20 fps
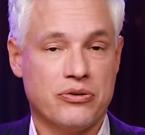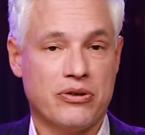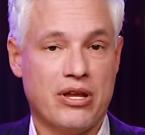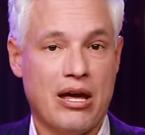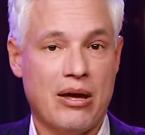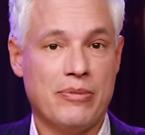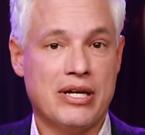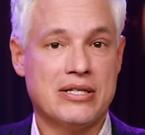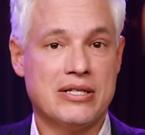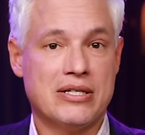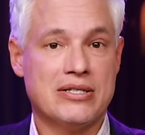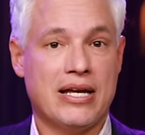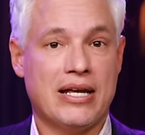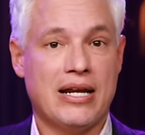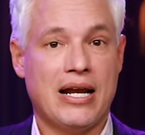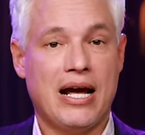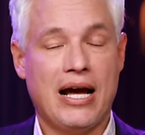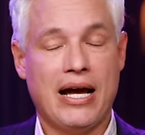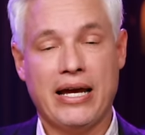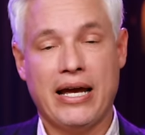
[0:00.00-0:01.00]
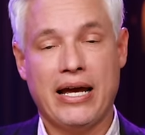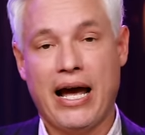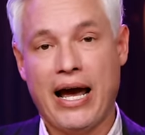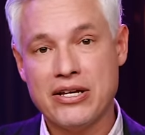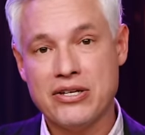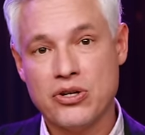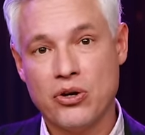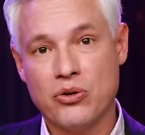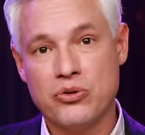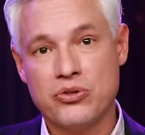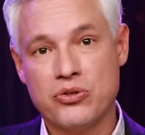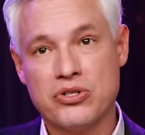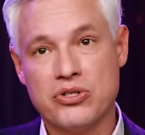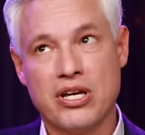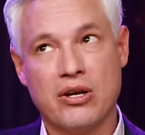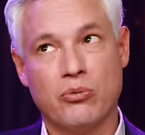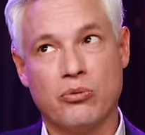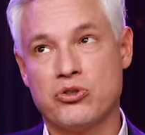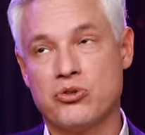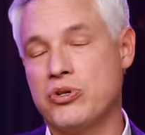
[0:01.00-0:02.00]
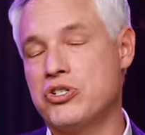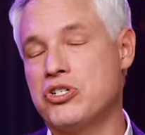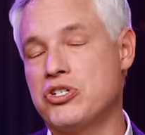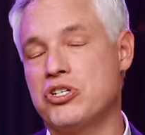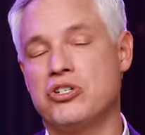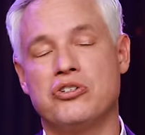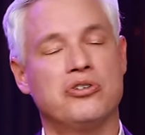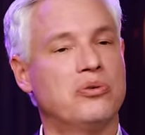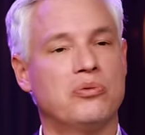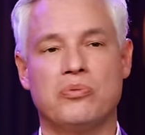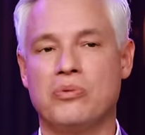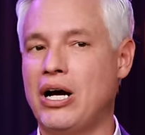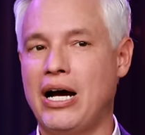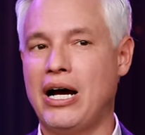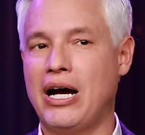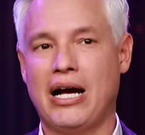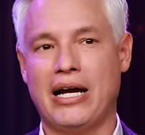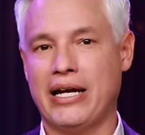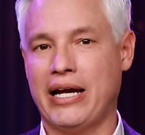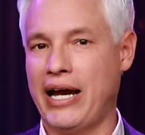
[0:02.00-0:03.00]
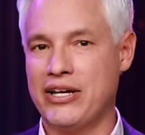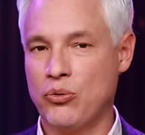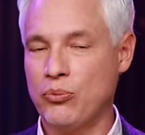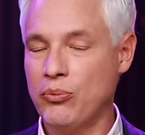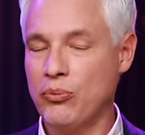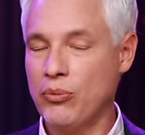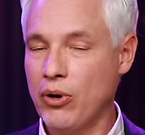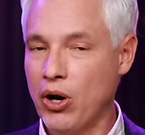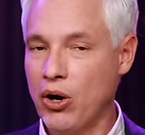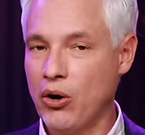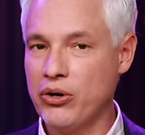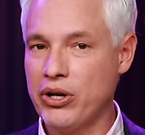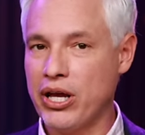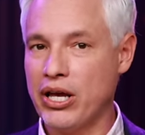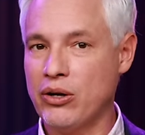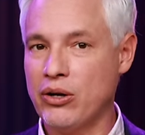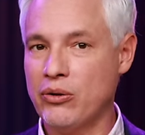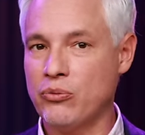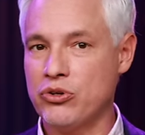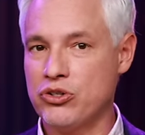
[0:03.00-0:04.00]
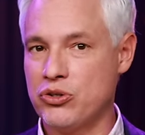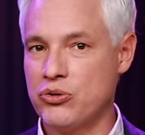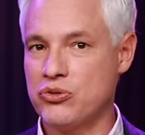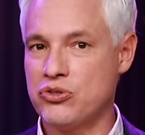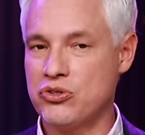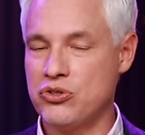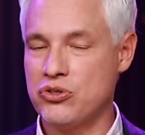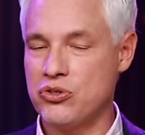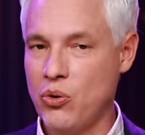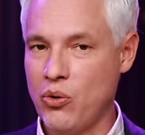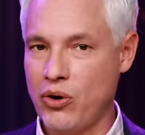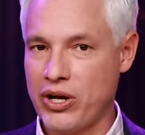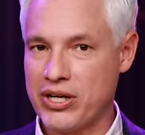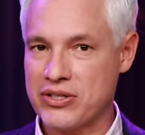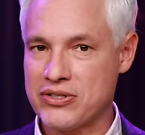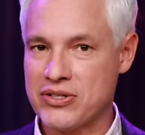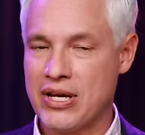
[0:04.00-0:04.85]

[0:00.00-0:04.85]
That means at high ISOs, it will switch into a high ISO mode and reduce noise.